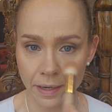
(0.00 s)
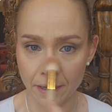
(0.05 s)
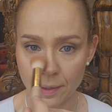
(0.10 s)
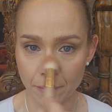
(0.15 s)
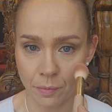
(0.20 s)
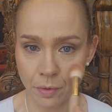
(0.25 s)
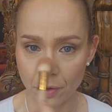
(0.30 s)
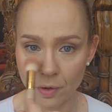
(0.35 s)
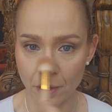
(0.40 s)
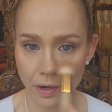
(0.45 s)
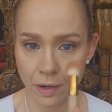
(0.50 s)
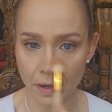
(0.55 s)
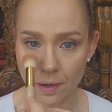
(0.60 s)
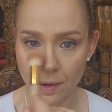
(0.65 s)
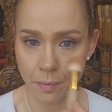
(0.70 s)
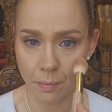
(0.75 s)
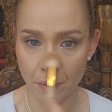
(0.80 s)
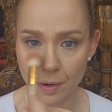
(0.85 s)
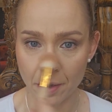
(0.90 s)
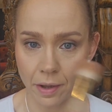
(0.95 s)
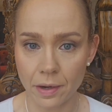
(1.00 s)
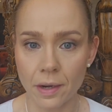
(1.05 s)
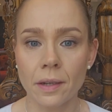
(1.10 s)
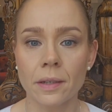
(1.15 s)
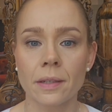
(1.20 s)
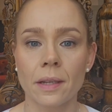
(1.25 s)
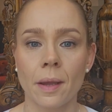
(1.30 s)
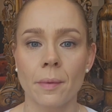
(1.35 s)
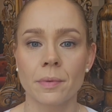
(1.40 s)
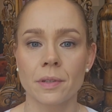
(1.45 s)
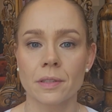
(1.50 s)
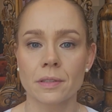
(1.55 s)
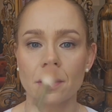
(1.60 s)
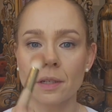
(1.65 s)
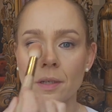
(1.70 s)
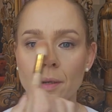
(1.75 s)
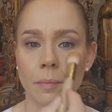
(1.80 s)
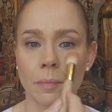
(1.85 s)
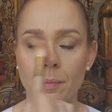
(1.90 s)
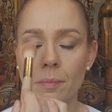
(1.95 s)
any more product. I'm just
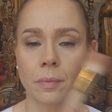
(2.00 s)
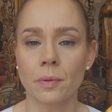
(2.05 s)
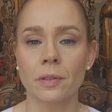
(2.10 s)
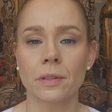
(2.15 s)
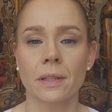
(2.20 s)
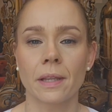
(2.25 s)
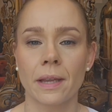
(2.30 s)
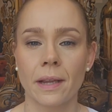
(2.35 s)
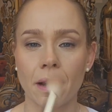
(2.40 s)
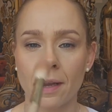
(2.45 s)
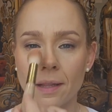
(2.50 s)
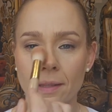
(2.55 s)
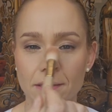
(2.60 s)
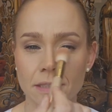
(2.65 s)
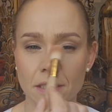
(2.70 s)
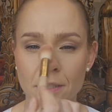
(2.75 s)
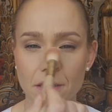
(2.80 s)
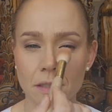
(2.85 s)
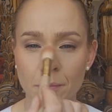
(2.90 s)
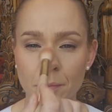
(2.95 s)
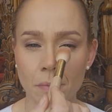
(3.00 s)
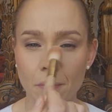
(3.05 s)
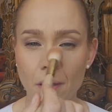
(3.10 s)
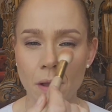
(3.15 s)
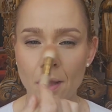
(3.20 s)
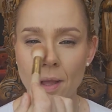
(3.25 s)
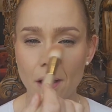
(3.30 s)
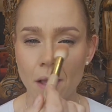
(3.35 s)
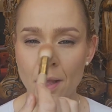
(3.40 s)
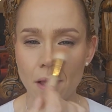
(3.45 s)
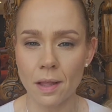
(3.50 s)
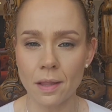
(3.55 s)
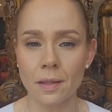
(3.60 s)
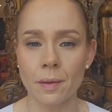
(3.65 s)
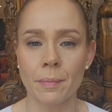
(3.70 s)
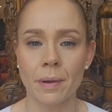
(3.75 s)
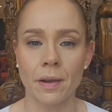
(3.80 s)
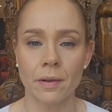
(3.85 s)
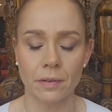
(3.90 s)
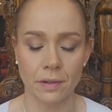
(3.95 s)
gonna put like a small
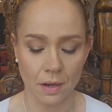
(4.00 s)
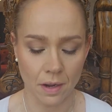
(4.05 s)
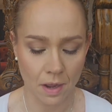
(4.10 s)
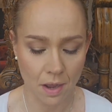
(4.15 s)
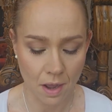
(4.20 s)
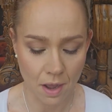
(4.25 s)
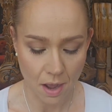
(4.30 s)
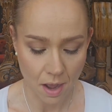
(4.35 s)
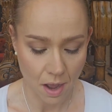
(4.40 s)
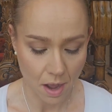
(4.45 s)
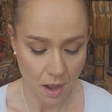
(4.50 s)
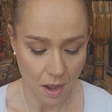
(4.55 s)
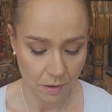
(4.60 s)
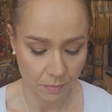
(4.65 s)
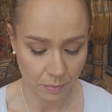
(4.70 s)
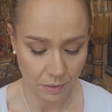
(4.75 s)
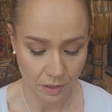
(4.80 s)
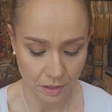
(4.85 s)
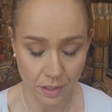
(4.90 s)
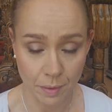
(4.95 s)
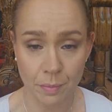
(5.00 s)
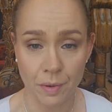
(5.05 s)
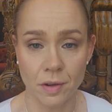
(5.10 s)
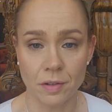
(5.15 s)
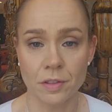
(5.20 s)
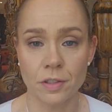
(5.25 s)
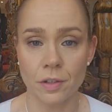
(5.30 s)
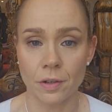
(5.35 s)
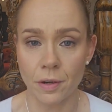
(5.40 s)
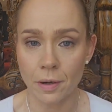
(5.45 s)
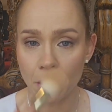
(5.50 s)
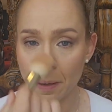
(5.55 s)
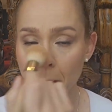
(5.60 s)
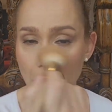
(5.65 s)
amount of blush and bronzer